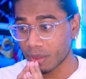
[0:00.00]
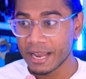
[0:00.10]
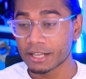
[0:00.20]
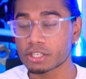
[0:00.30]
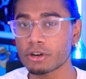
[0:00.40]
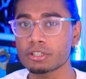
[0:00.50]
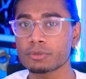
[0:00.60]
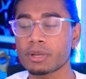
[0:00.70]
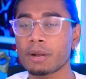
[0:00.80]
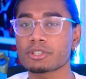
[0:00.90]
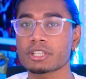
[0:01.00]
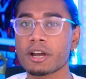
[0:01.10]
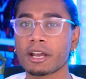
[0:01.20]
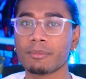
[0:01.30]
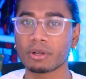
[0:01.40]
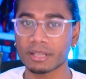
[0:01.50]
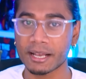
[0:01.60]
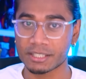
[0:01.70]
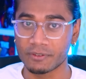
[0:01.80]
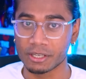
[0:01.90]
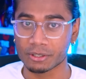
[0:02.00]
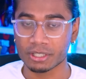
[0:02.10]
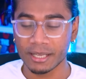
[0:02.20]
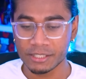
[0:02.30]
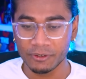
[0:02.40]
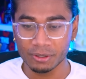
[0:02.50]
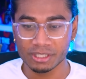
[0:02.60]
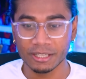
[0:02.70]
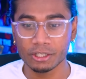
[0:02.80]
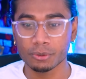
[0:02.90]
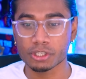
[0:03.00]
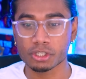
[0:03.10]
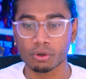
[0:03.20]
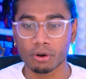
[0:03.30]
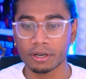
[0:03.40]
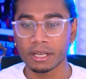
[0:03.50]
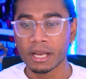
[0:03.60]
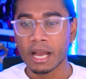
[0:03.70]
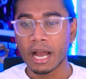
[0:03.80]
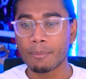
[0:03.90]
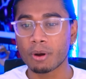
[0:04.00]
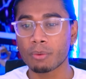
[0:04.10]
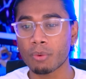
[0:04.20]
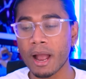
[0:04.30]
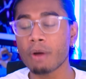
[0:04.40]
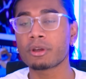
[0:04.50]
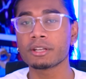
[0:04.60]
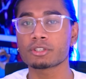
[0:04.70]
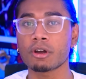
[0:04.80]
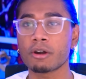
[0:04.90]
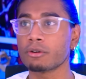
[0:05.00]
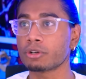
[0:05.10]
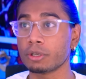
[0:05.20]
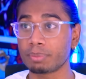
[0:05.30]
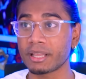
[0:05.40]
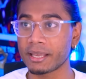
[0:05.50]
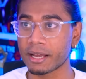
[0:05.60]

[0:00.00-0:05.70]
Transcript: And it starts with what I was talking about last video. So last video I was telling you a story about how Kintaro could play